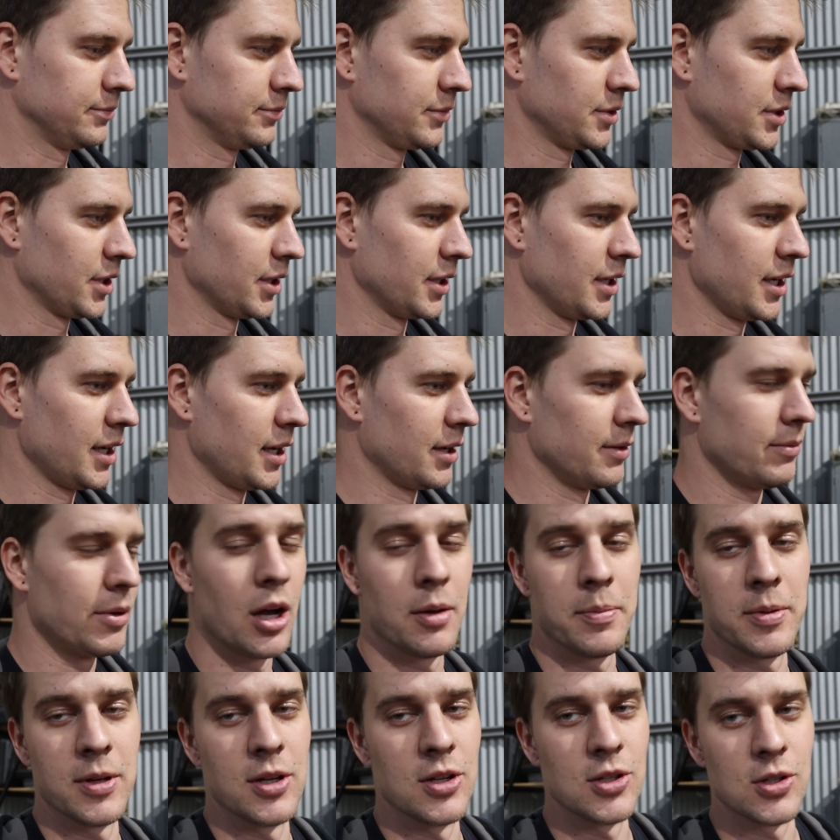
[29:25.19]
So yeah,
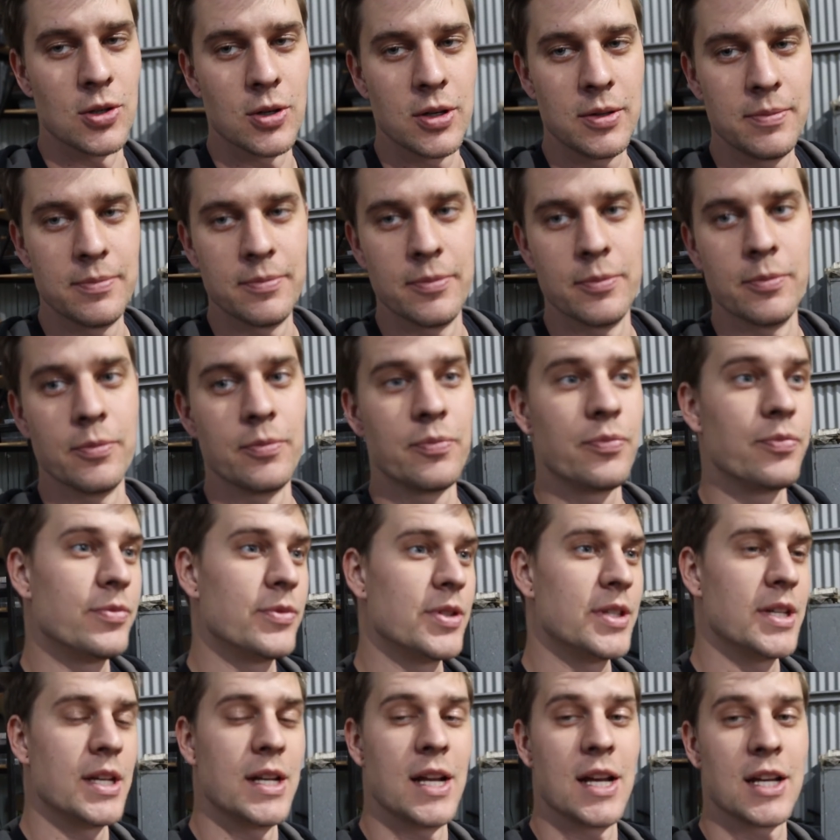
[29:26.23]
hope you enjoyed.
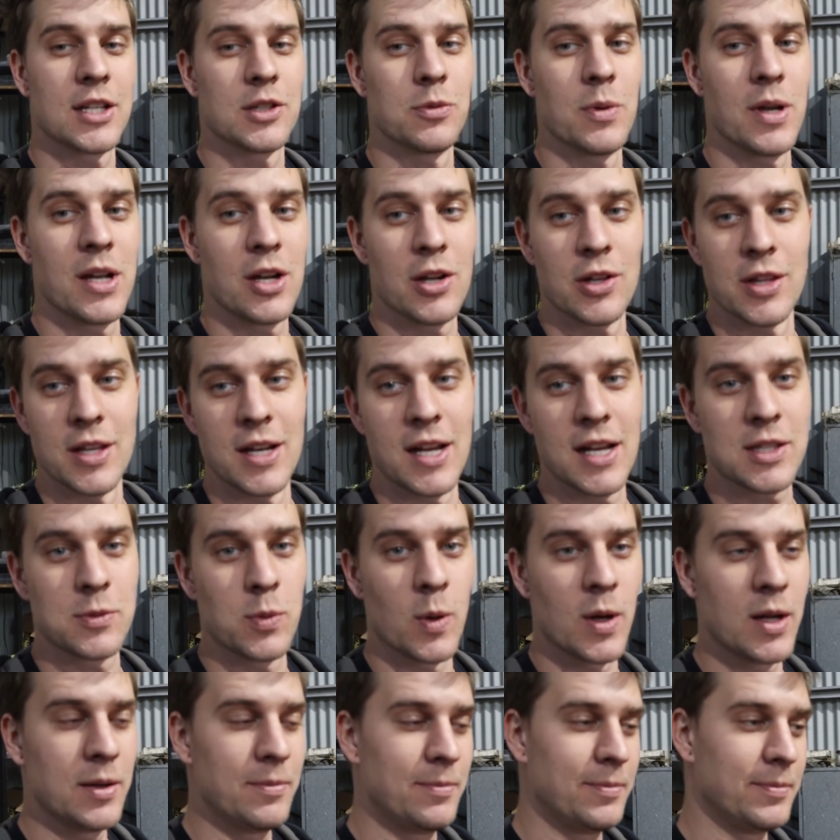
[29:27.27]
See you next week on the next
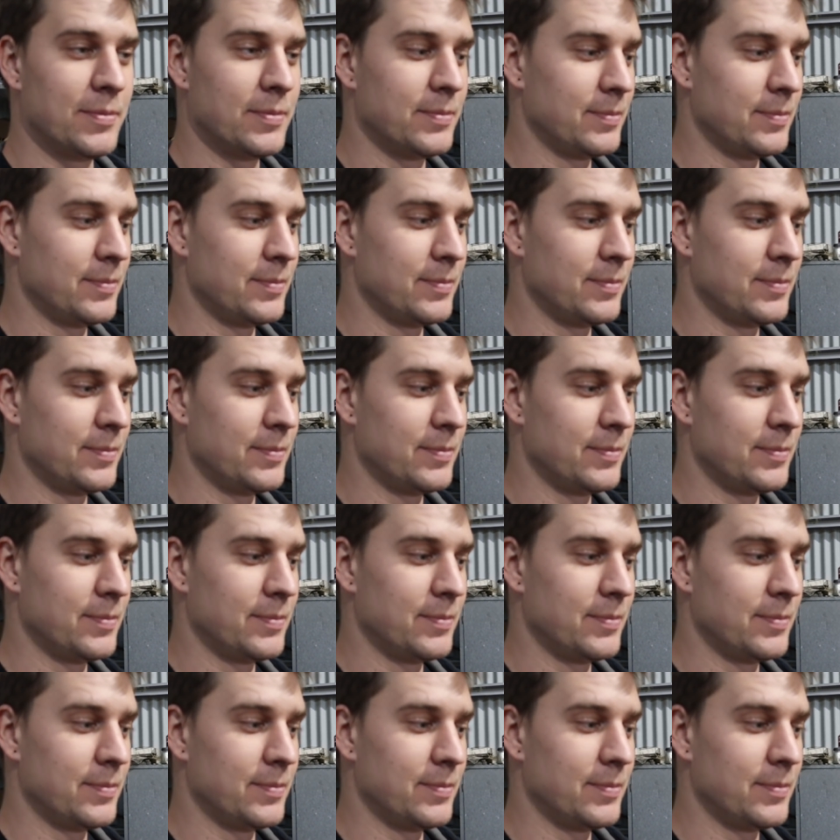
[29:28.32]
one.